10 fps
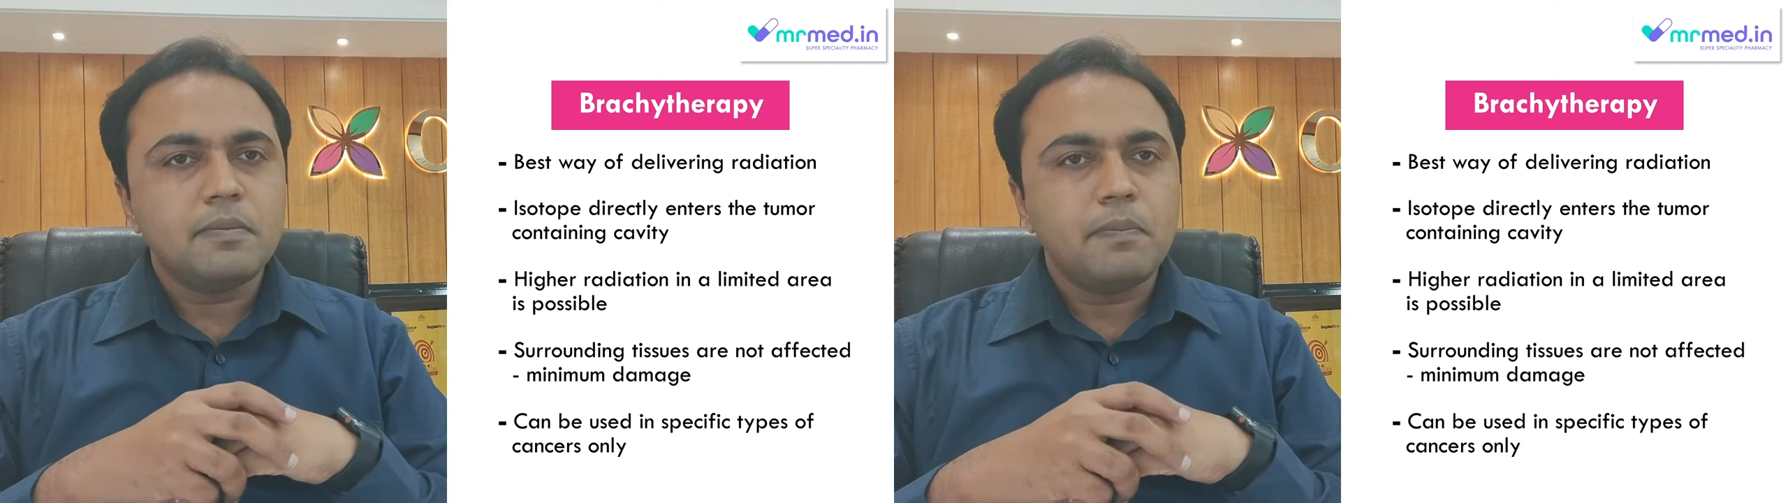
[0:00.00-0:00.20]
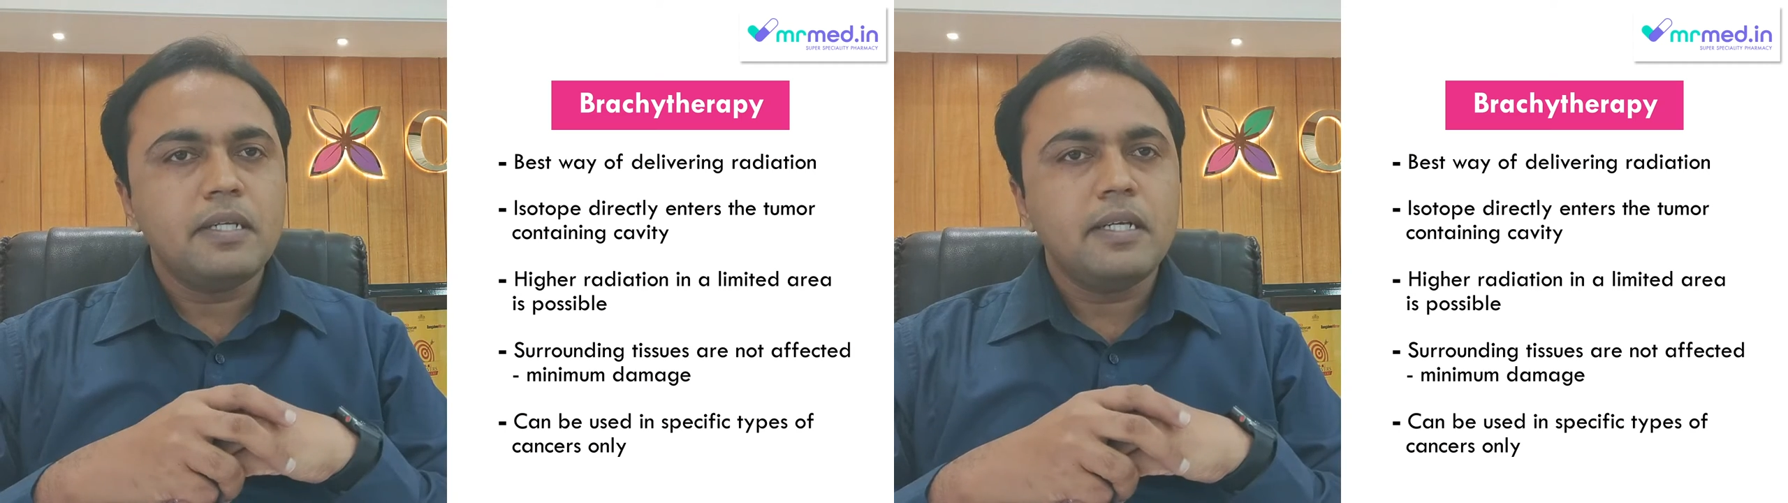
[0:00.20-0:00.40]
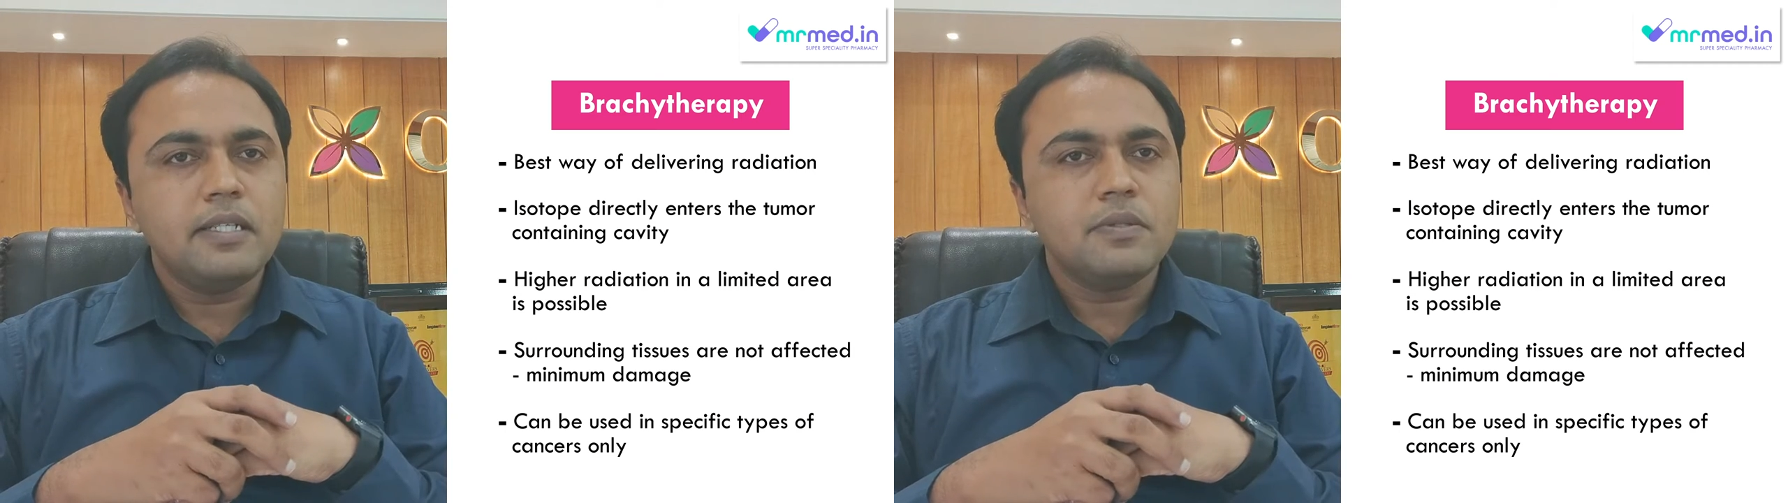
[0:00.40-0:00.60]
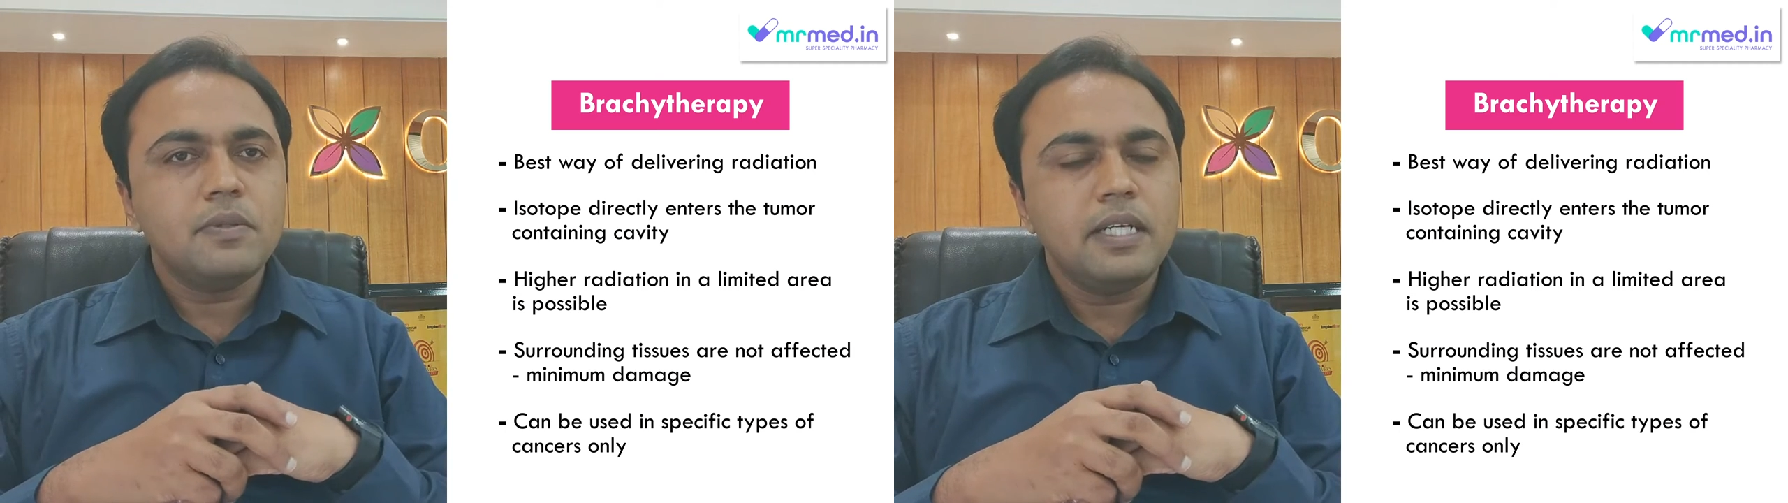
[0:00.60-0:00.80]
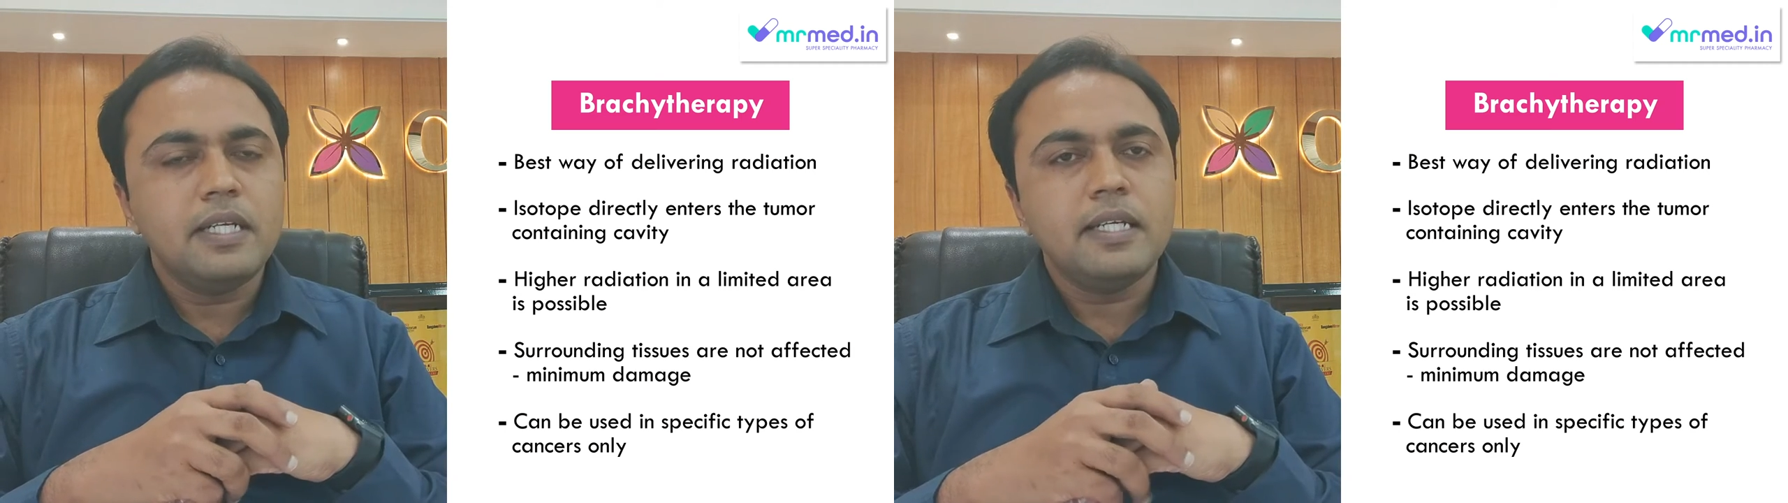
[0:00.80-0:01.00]
but it is
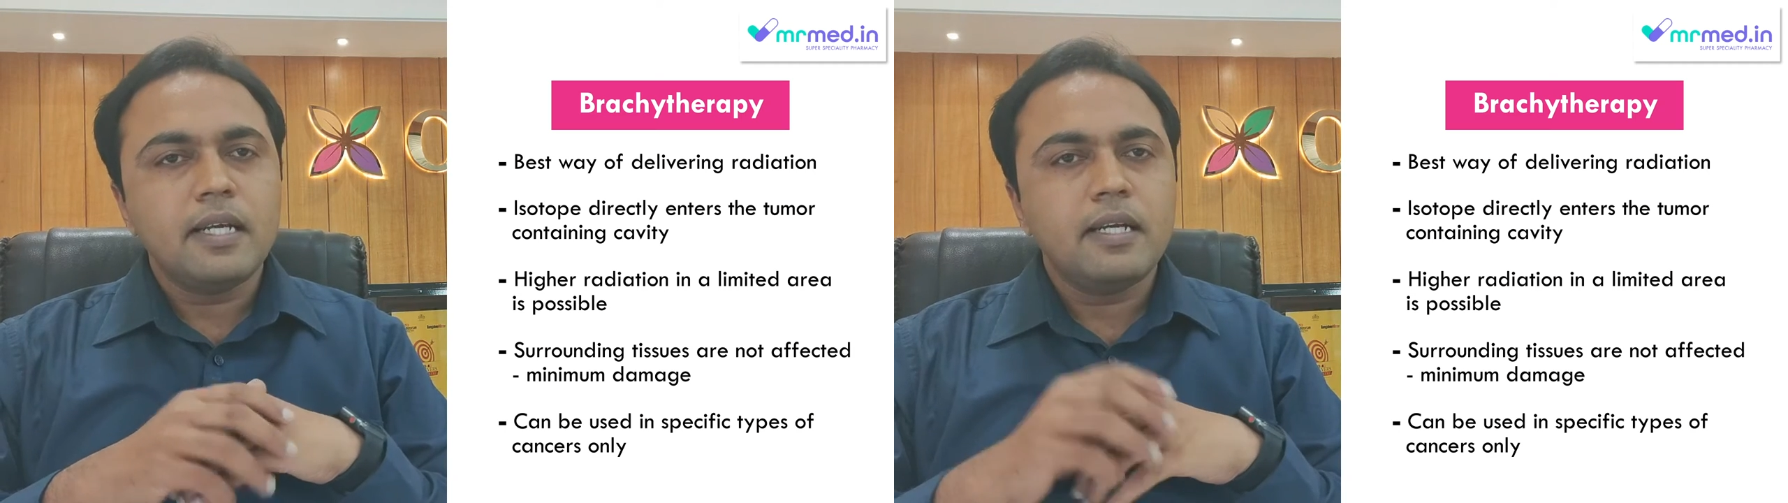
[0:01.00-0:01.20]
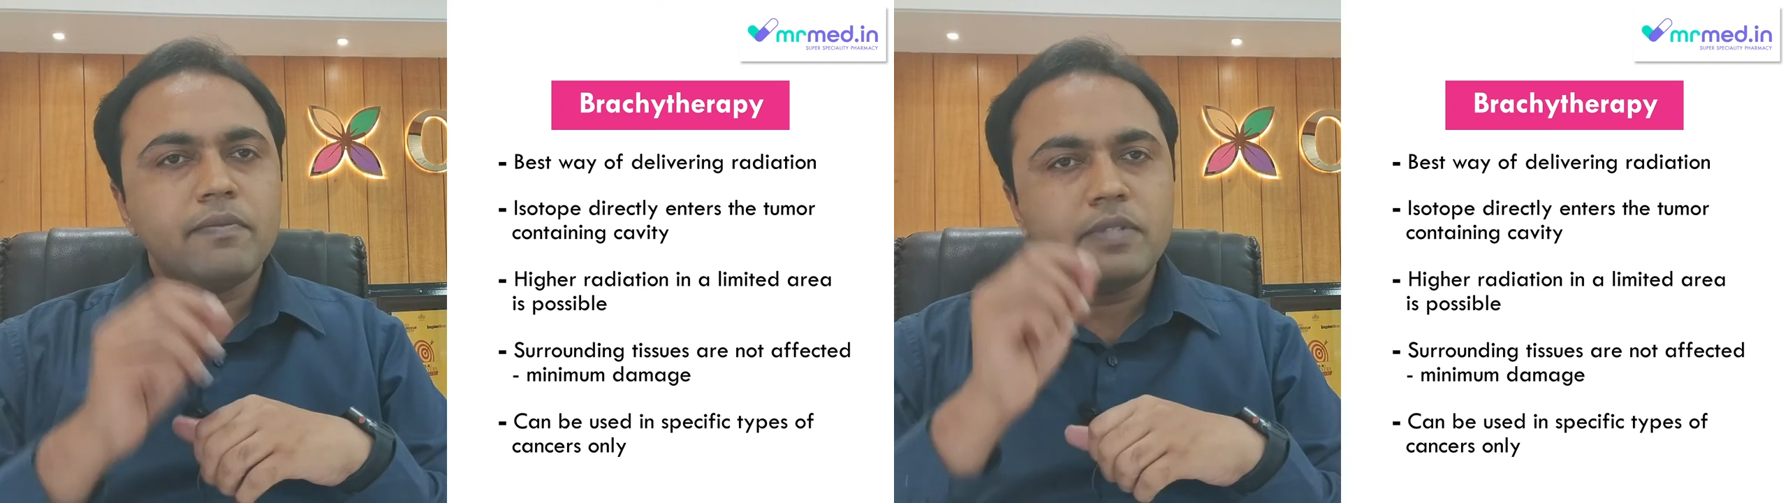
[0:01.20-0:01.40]
only indicated